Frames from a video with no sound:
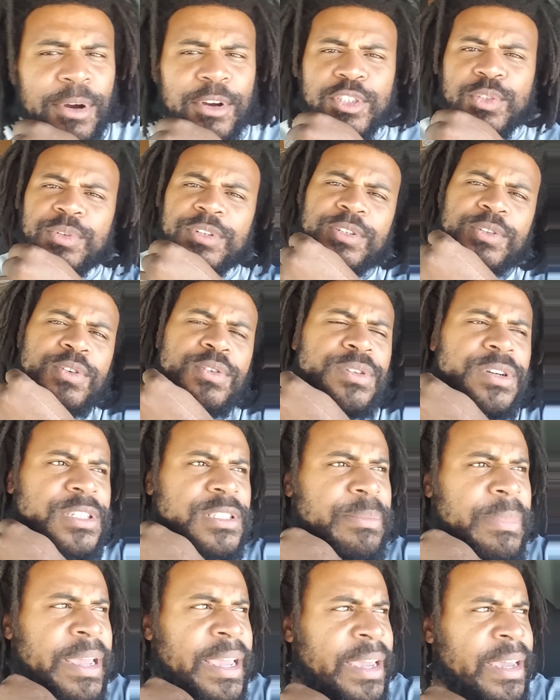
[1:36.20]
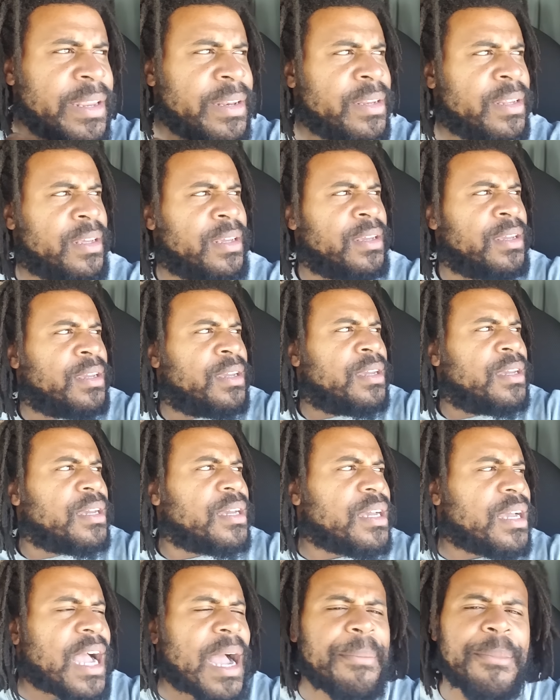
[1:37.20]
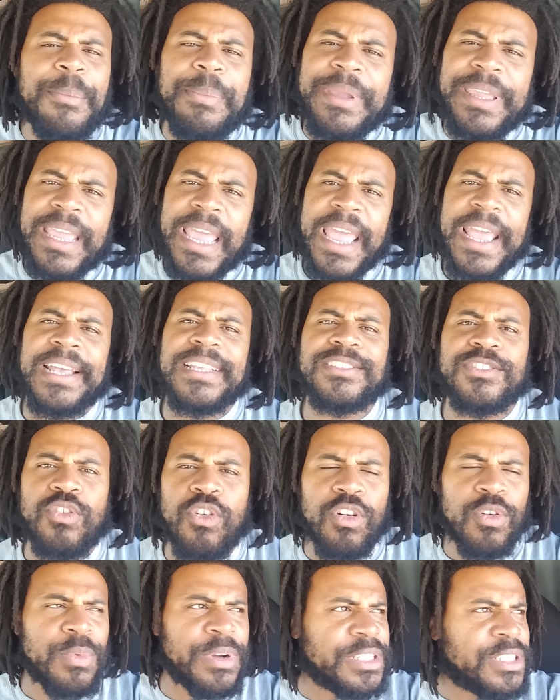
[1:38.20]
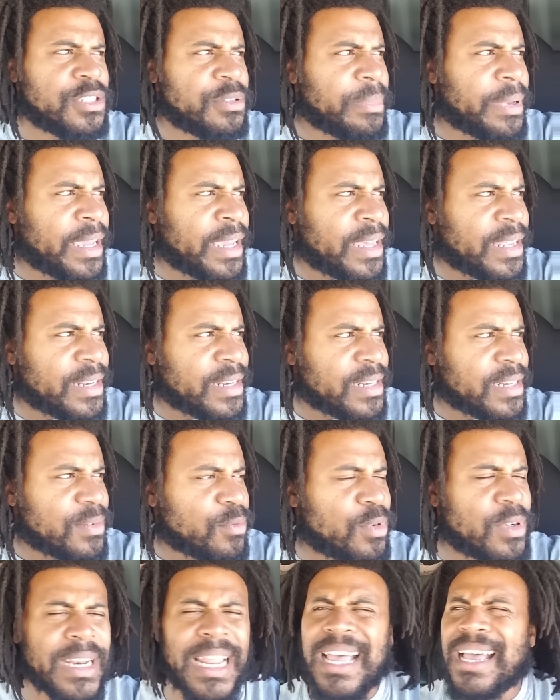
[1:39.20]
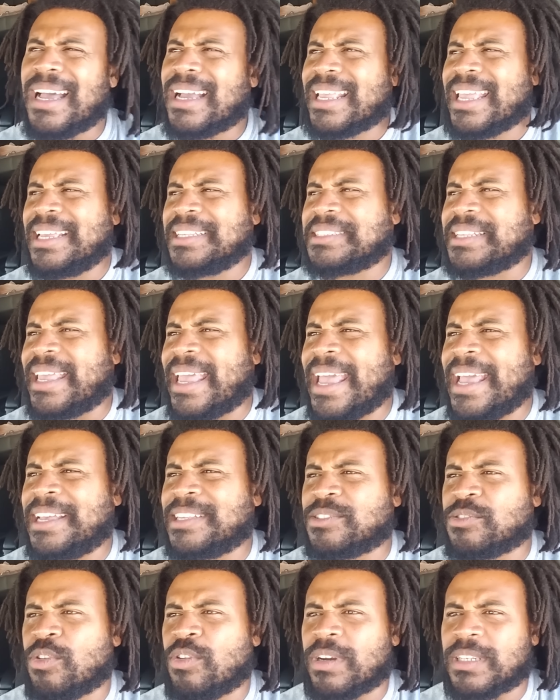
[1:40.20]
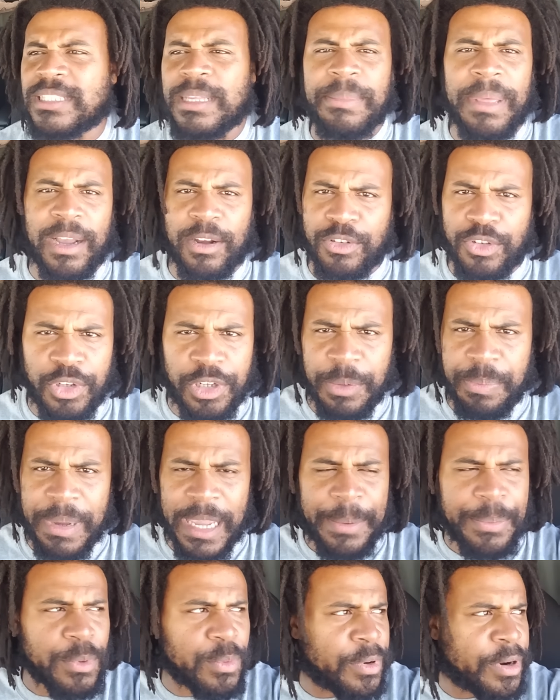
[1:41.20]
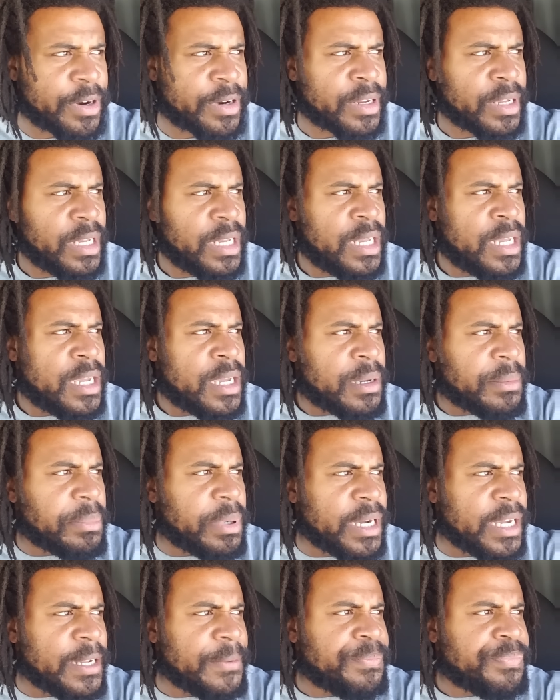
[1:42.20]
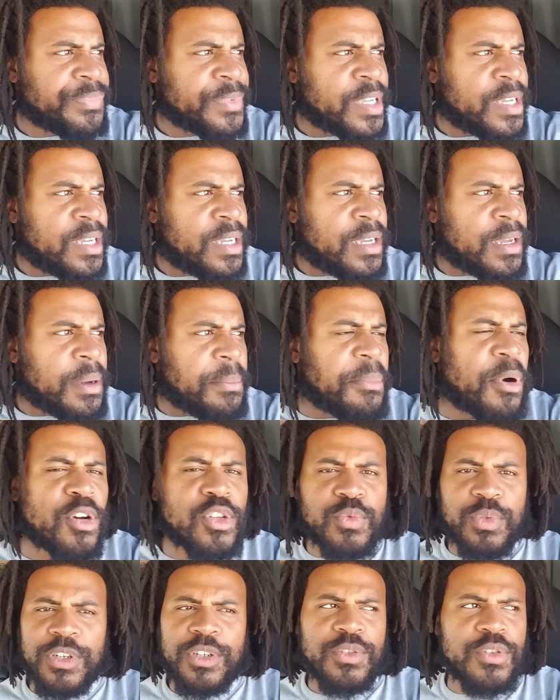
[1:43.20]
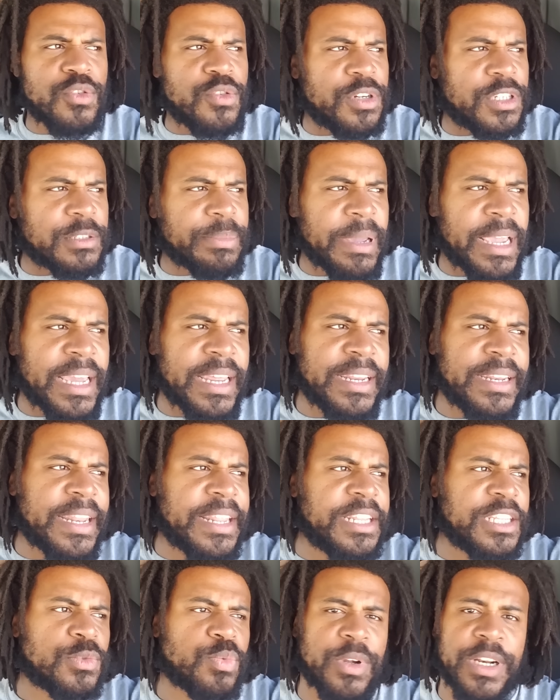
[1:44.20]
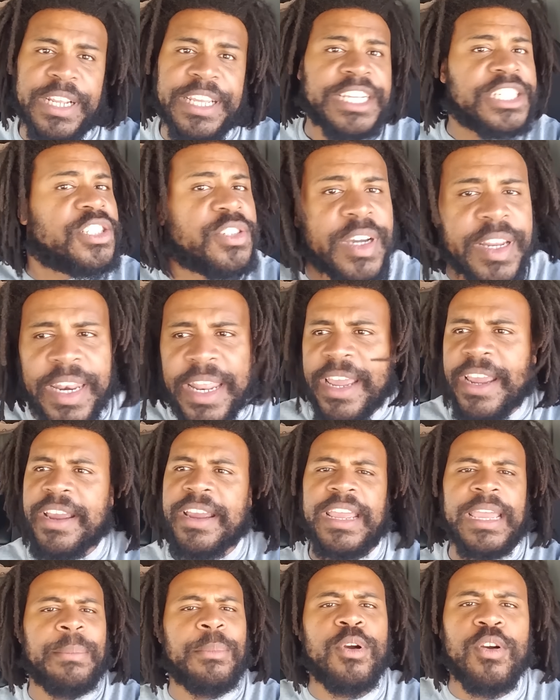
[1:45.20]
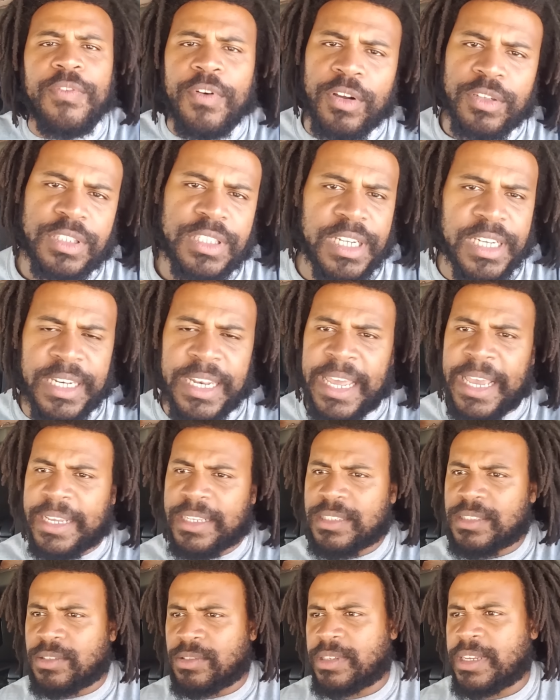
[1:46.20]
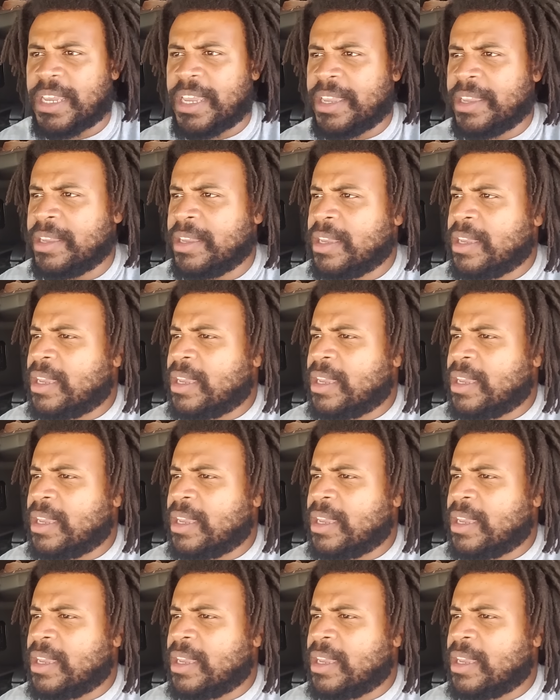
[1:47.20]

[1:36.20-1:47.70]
most recruiters, man, I'm going to be hands-on with you, man. Well, not, I can't say hands-on because I'm not going to do your paperwork. But most recruiters, man, they just want to get you in there and move on to the next, okay?